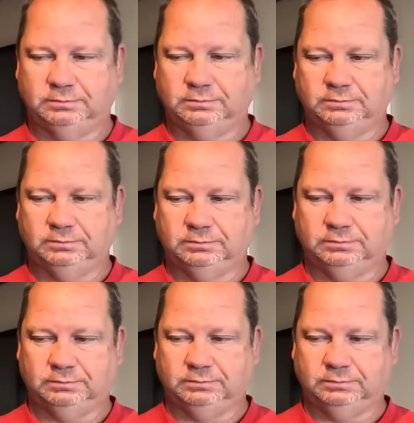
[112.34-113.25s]

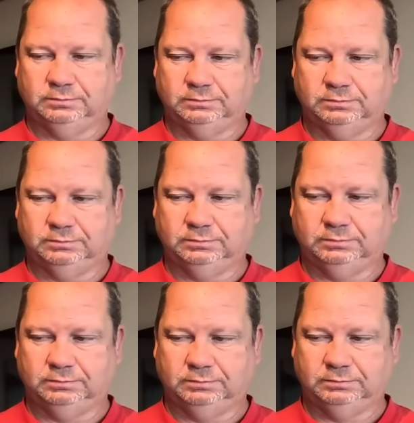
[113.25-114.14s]

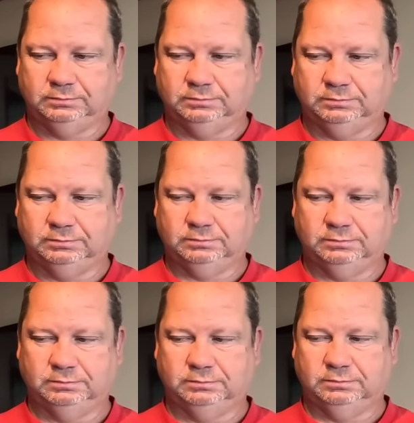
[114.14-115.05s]

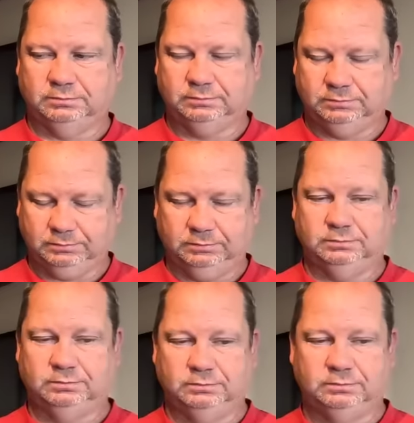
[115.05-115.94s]

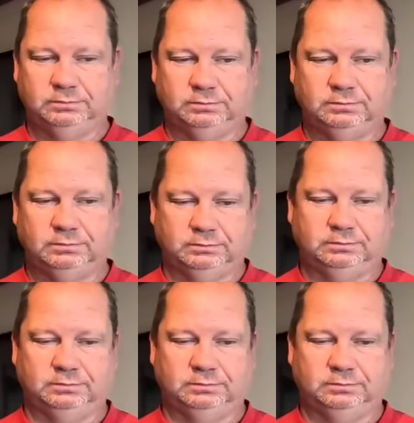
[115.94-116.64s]
[no speech]